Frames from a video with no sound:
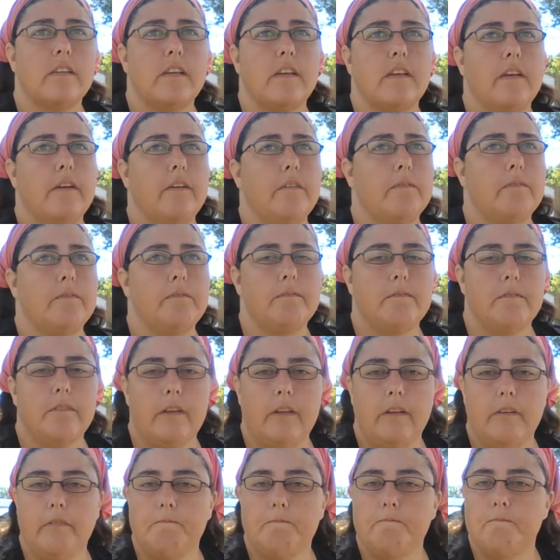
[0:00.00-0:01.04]
It
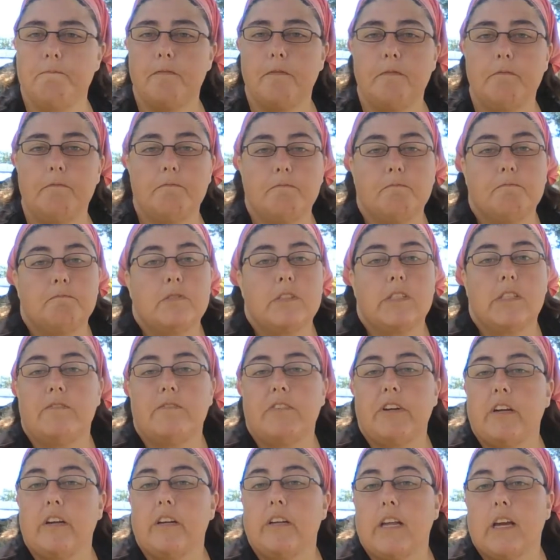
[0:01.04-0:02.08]
was a
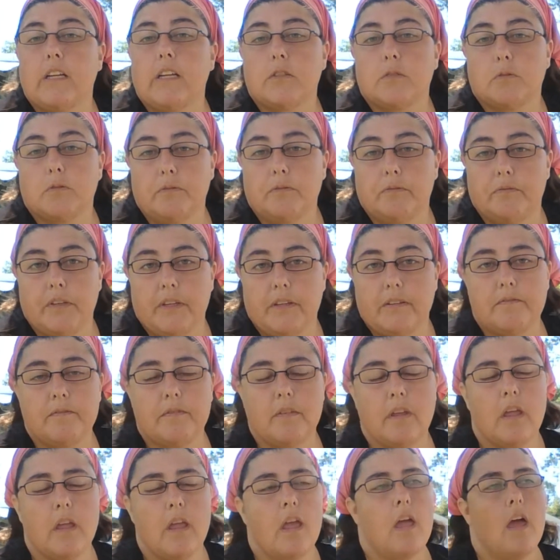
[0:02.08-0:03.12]
very natural fit.
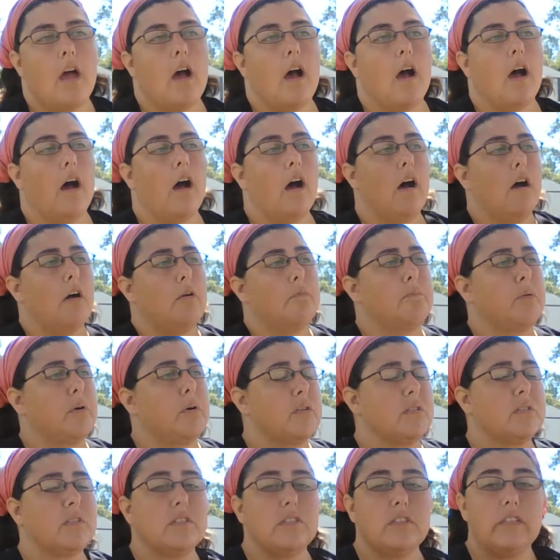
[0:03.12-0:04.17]

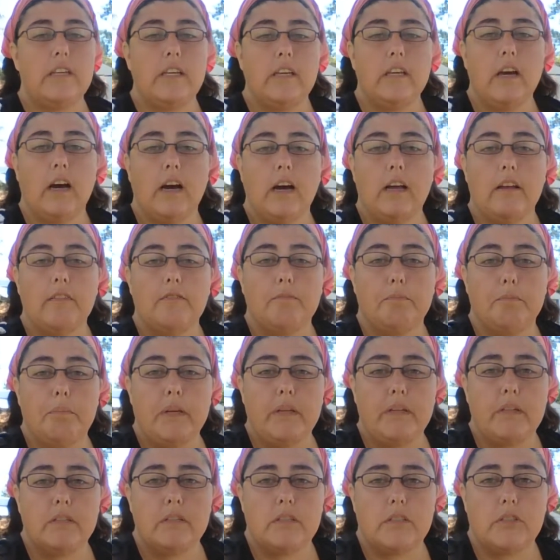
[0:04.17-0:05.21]
Personally, I've
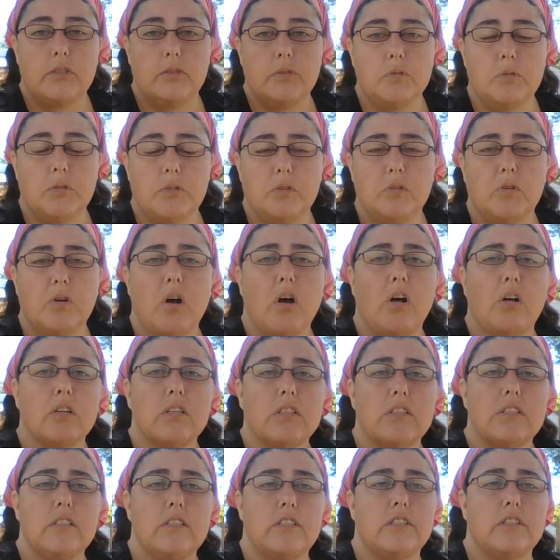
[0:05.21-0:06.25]
been to Sioux
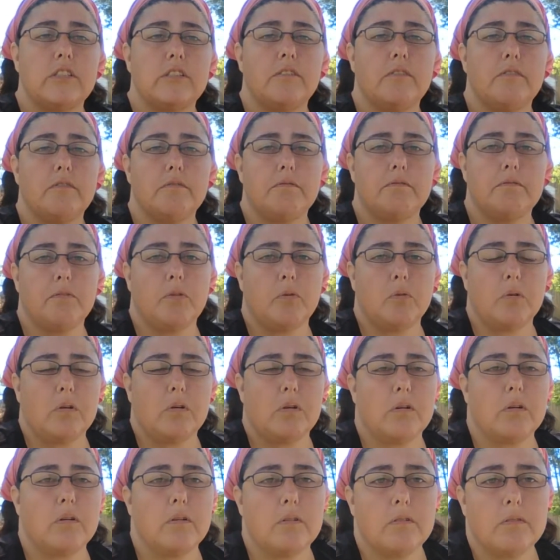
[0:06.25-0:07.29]
College
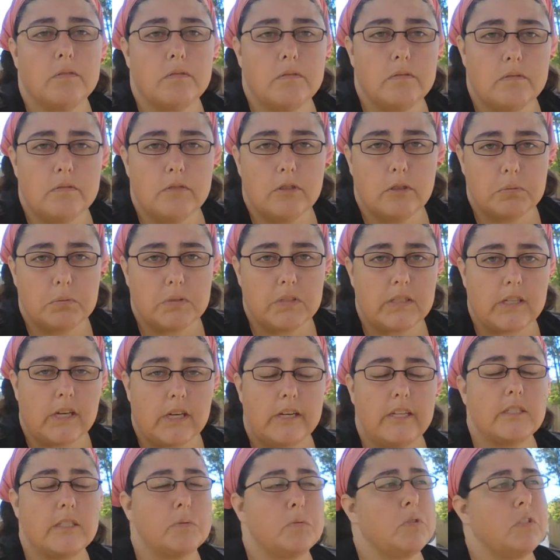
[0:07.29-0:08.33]
for liberal
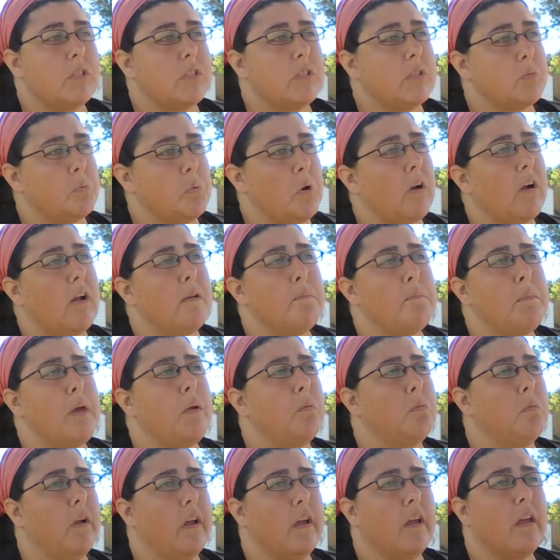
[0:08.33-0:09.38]
studies, which is where I
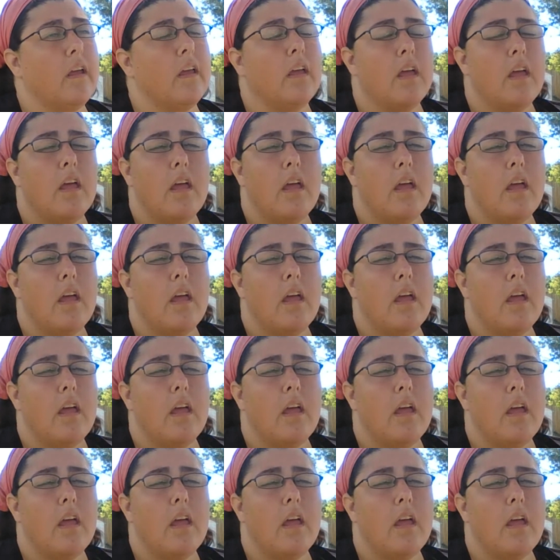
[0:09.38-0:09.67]
met Rick.